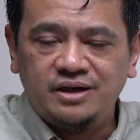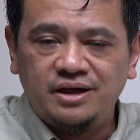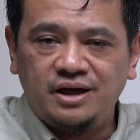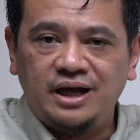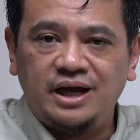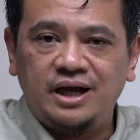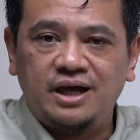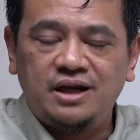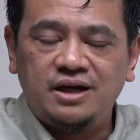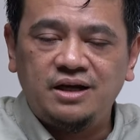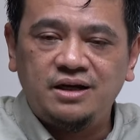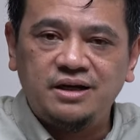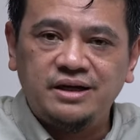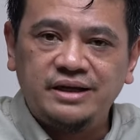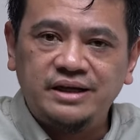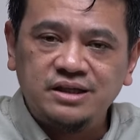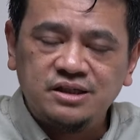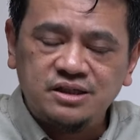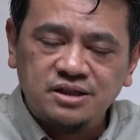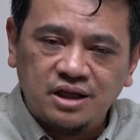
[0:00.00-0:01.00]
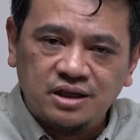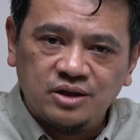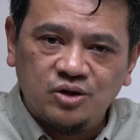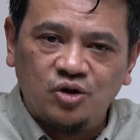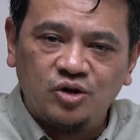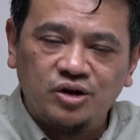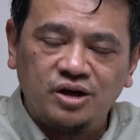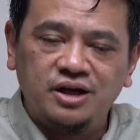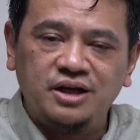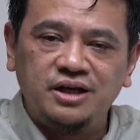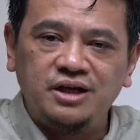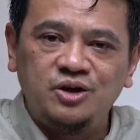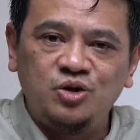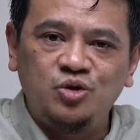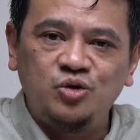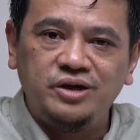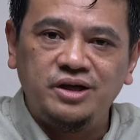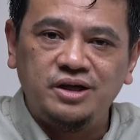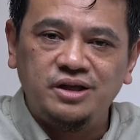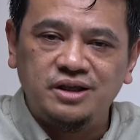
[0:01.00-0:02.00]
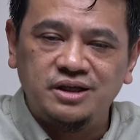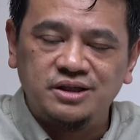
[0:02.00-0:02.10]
And he's not only doing